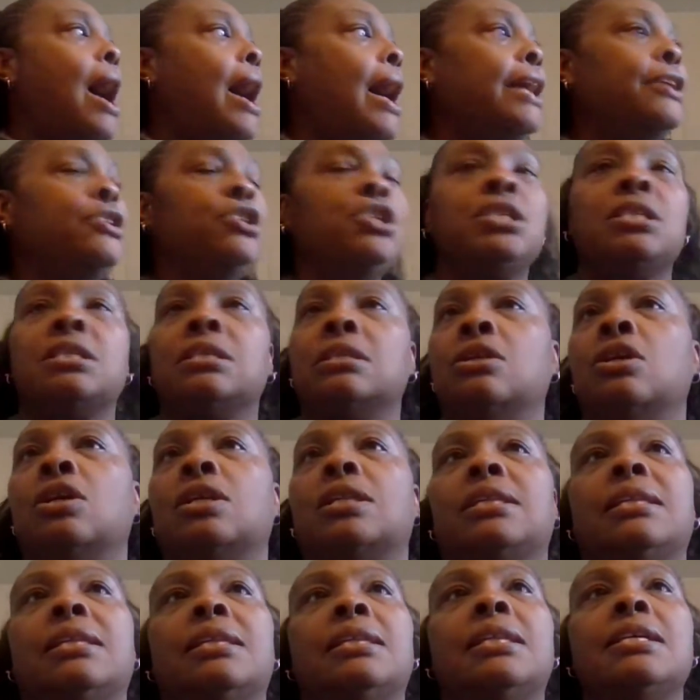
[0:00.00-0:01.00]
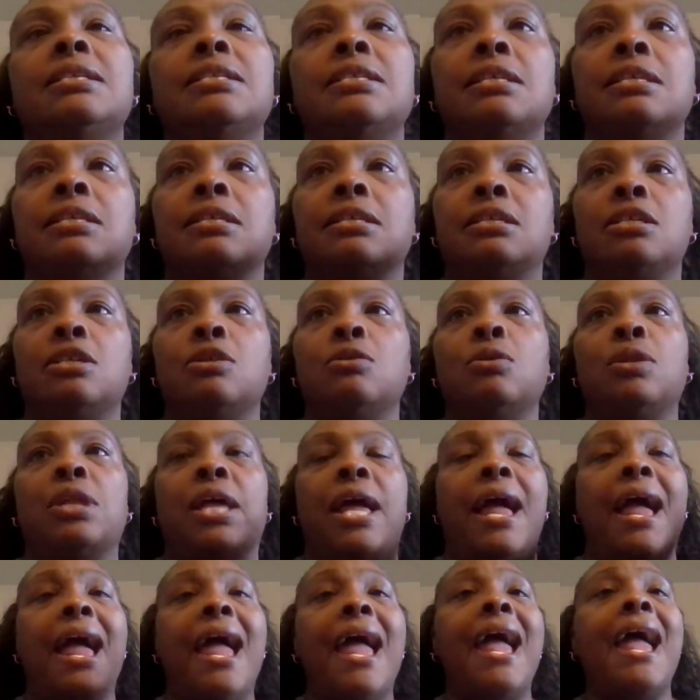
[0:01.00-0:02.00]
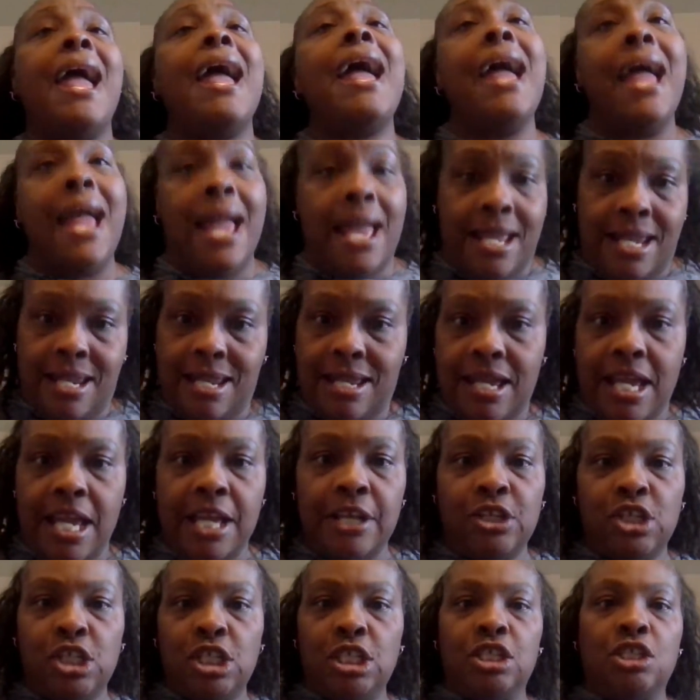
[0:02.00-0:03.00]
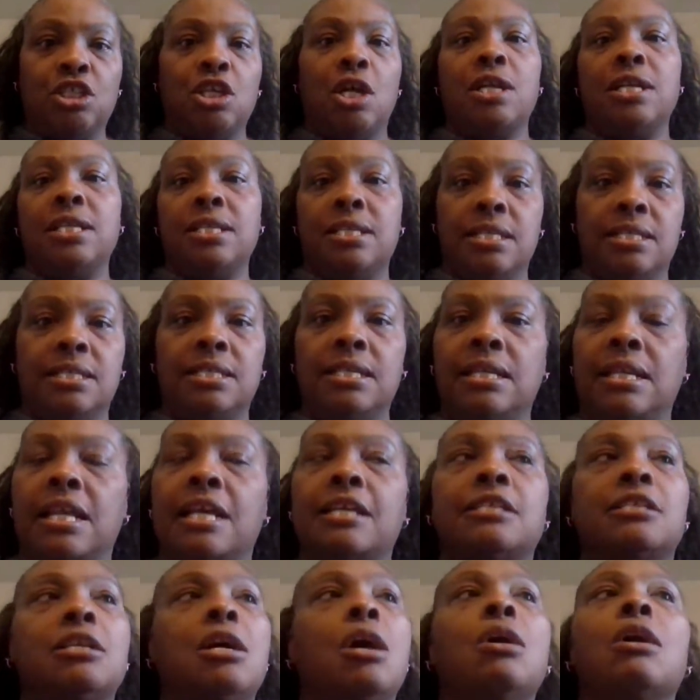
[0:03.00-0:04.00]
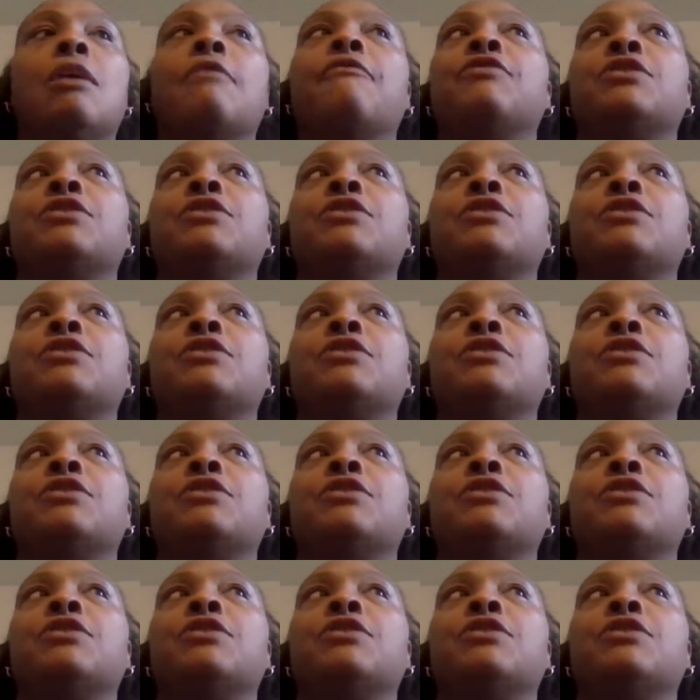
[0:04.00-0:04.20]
I just listened to the ad and she started to sing that song,